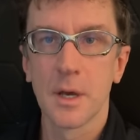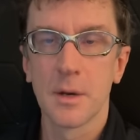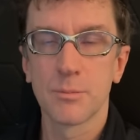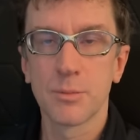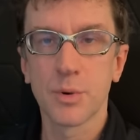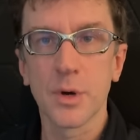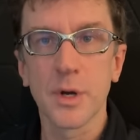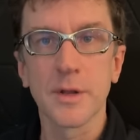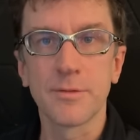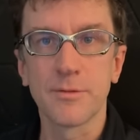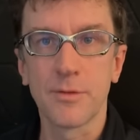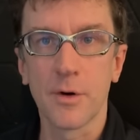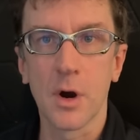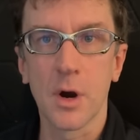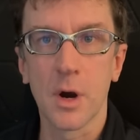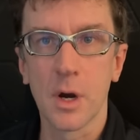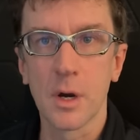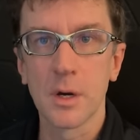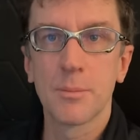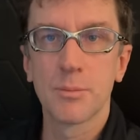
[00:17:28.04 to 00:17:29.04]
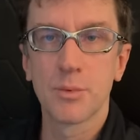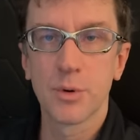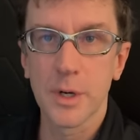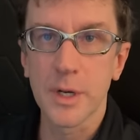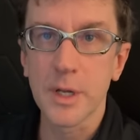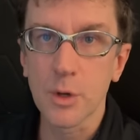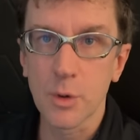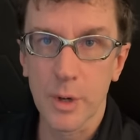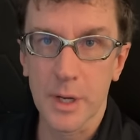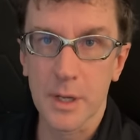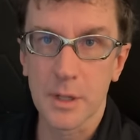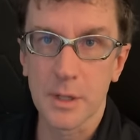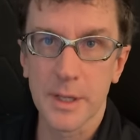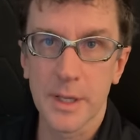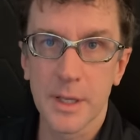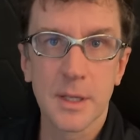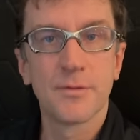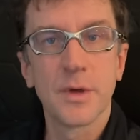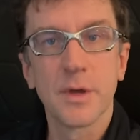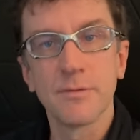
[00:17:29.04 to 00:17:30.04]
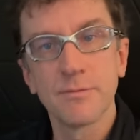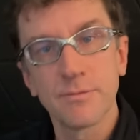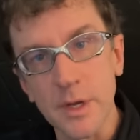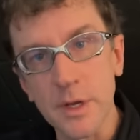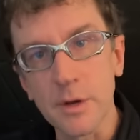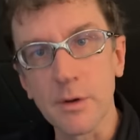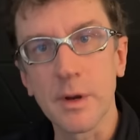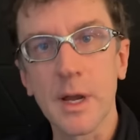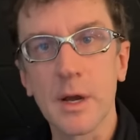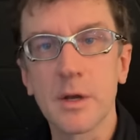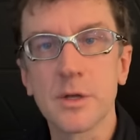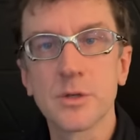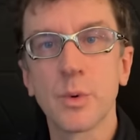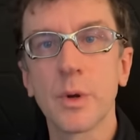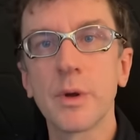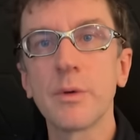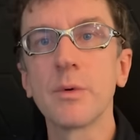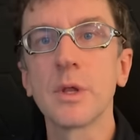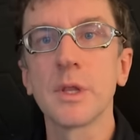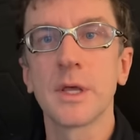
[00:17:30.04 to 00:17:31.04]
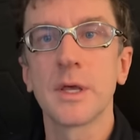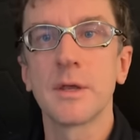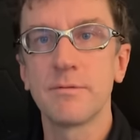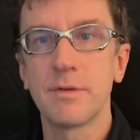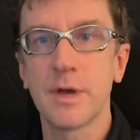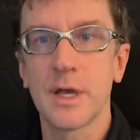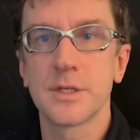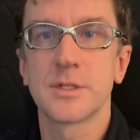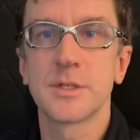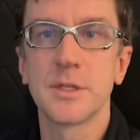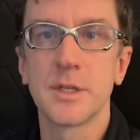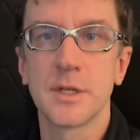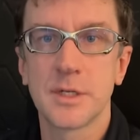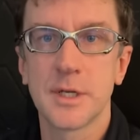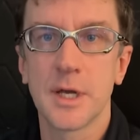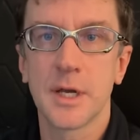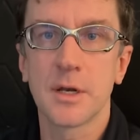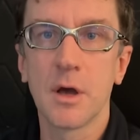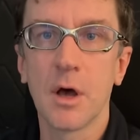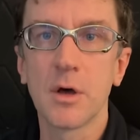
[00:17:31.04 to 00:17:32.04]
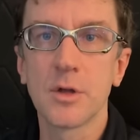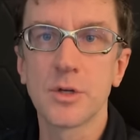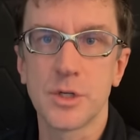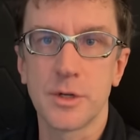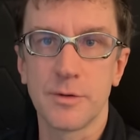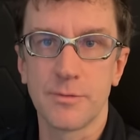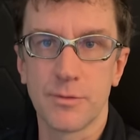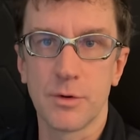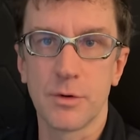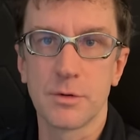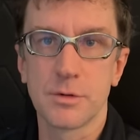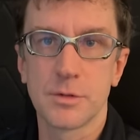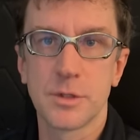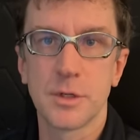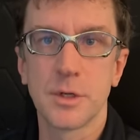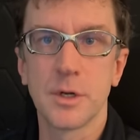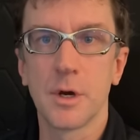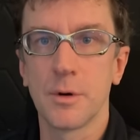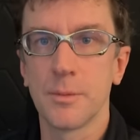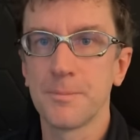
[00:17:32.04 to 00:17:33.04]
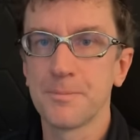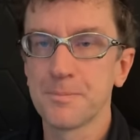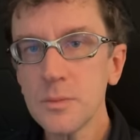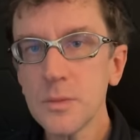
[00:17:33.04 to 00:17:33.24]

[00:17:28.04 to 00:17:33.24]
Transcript: pretty far pretty quickly in figuring out, because we really invest in the technology first, you know.